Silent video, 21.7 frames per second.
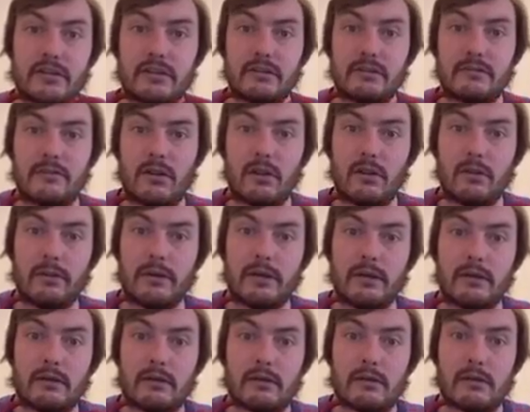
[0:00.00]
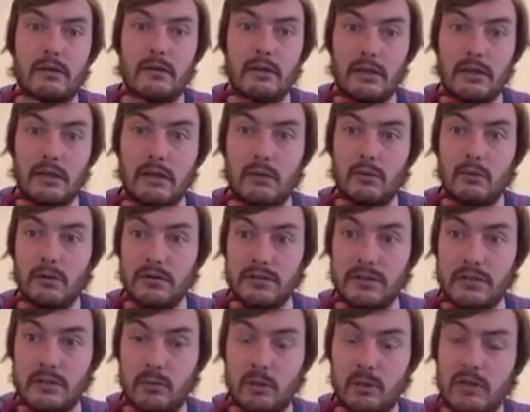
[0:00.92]
in following the Wilderness
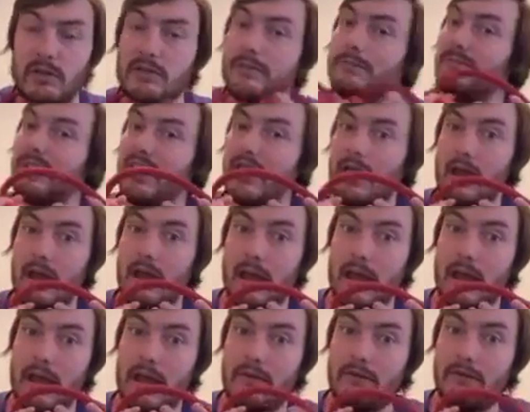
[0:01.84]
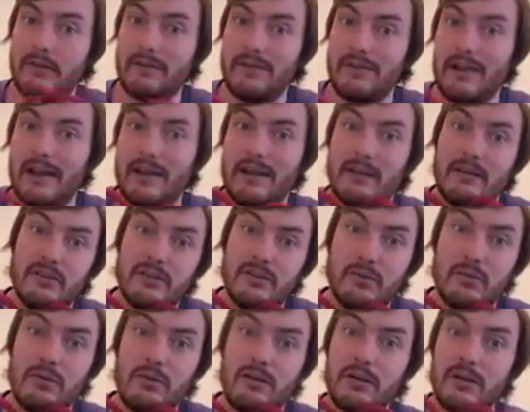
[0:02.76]
Explorers, every Friday,
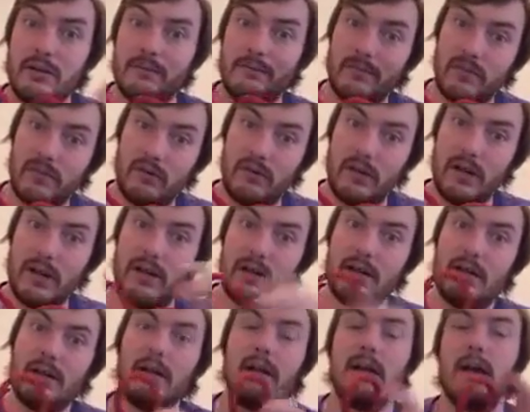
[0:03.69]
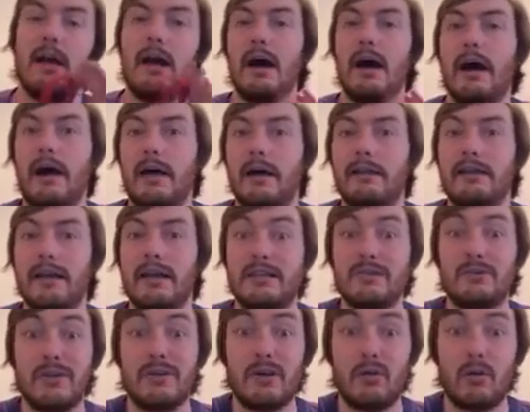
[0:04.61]
2:30, right here.
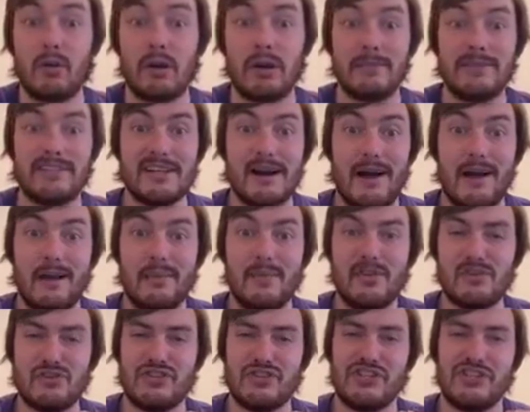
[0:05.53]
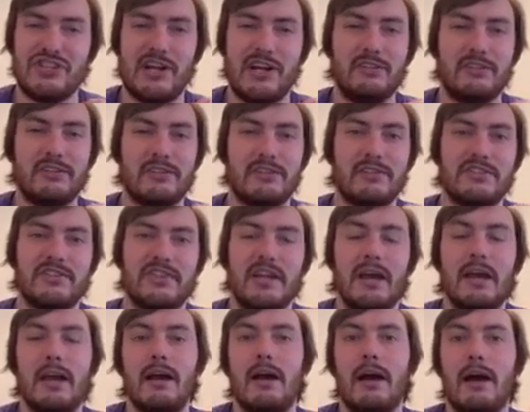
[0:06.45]
Next week, we're going to be talking about shelters.
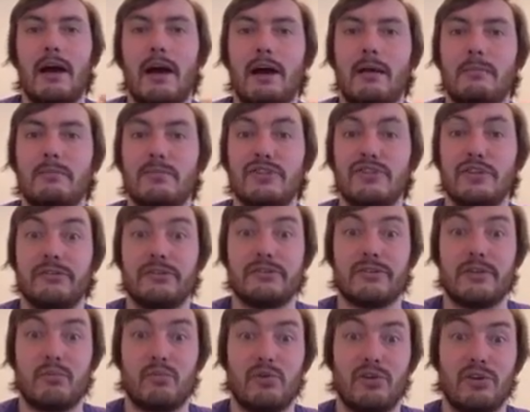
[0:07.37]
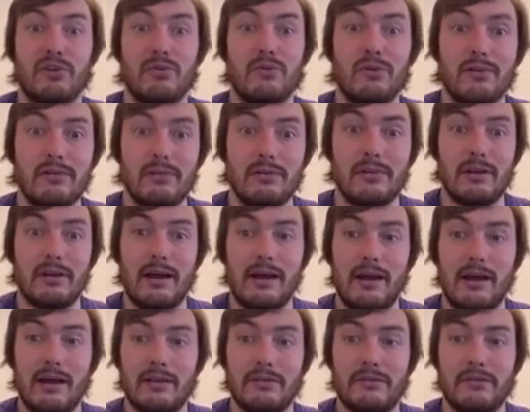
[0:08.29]
Shelters are pretty cool,
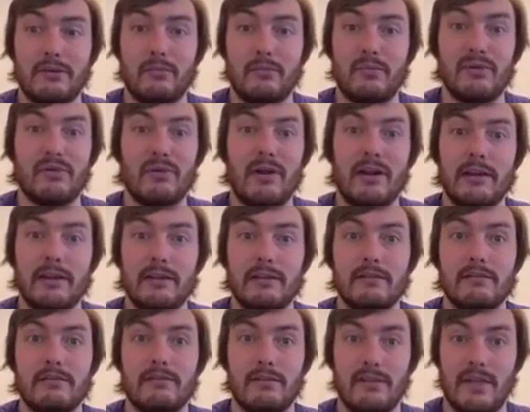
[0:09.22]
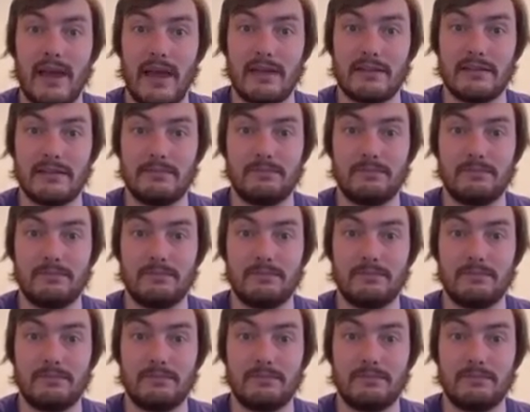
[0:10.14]
so be ready for that.